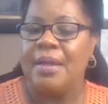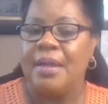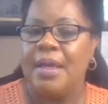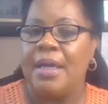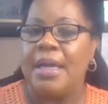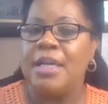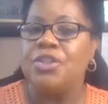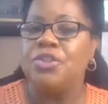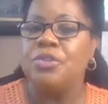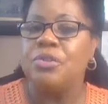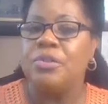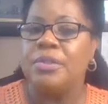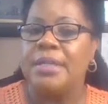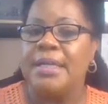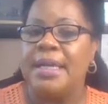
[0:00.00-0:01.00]
And as you're
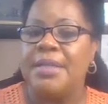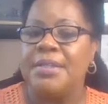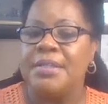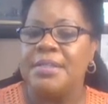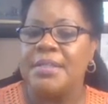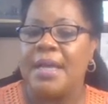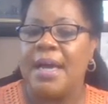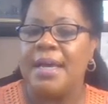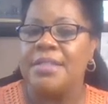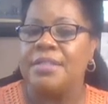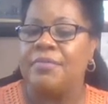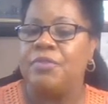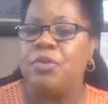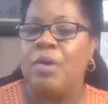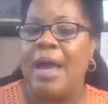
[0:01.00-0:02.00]
looking at these guys,
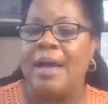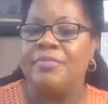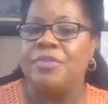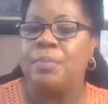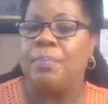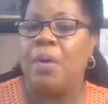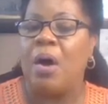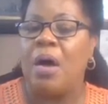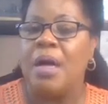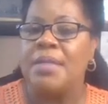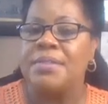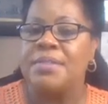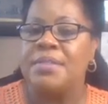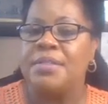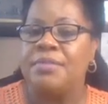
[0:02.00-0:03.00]
if you have to
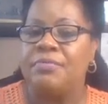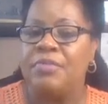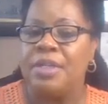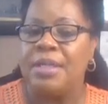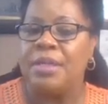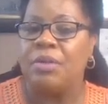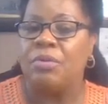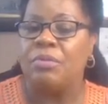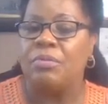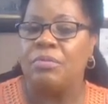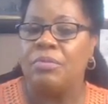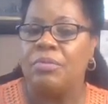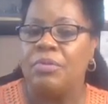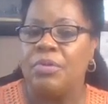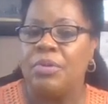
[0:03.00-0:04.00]
pause this video
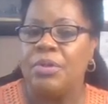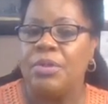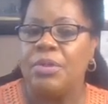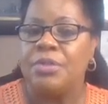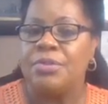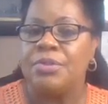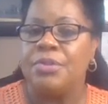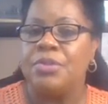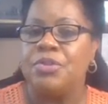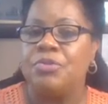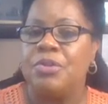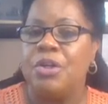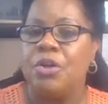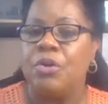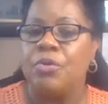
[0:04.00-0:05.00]
so that you
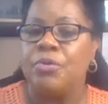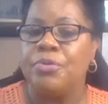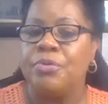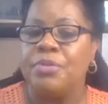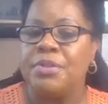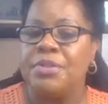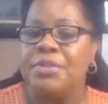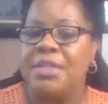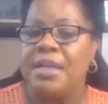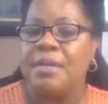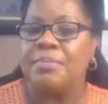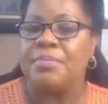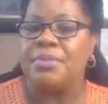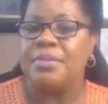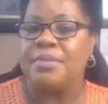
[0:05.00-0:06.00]
can go through the
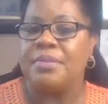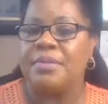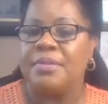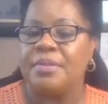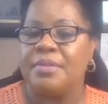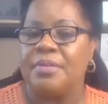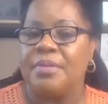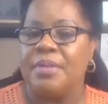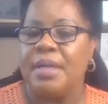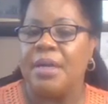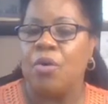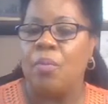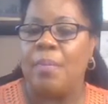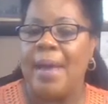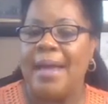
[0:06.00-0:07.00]
steps
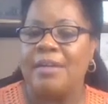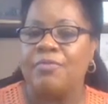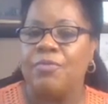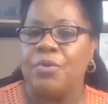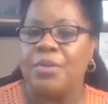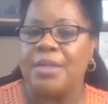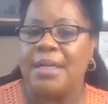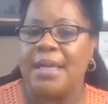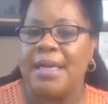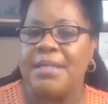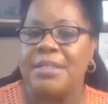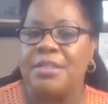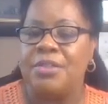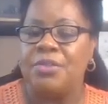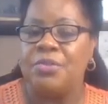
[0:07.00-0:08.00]
and go back and forth like I
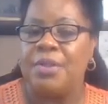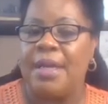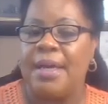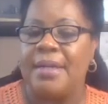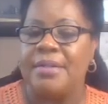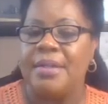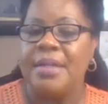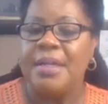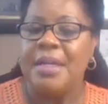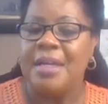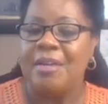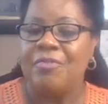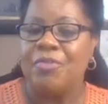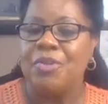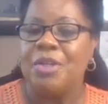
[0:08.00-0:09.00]
did, do that.
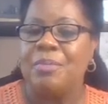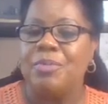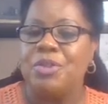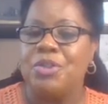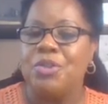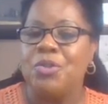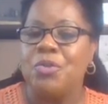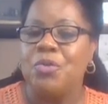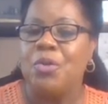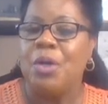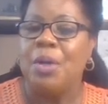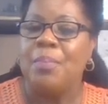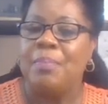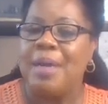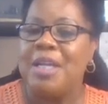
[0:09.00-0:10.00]
And for number two,
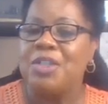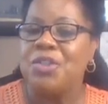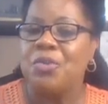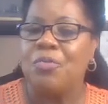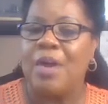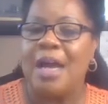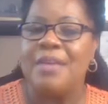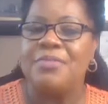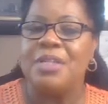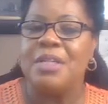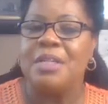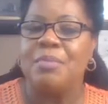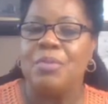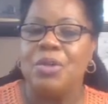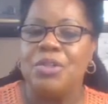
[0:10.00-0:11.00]
patient arrives in
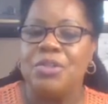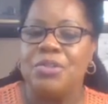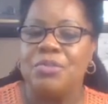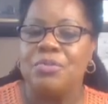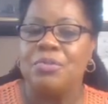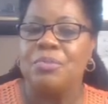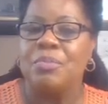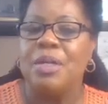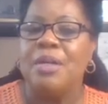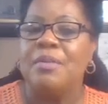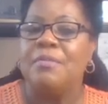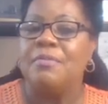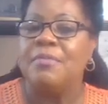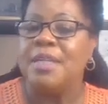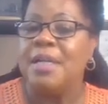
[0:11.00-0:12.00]
the emergency room
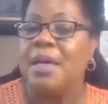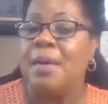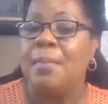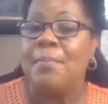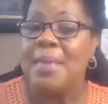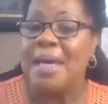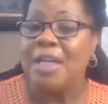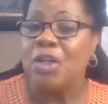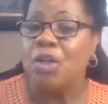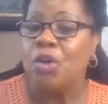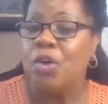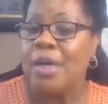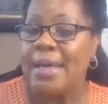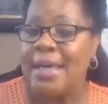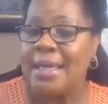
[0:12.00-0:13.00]
via a
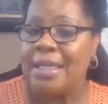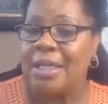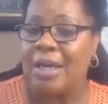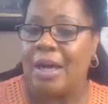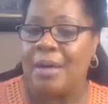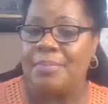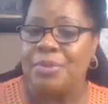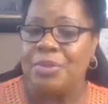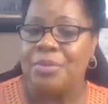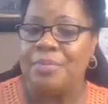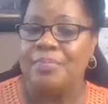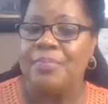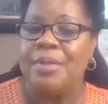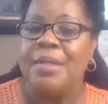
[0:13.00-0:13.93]
medical helicopter.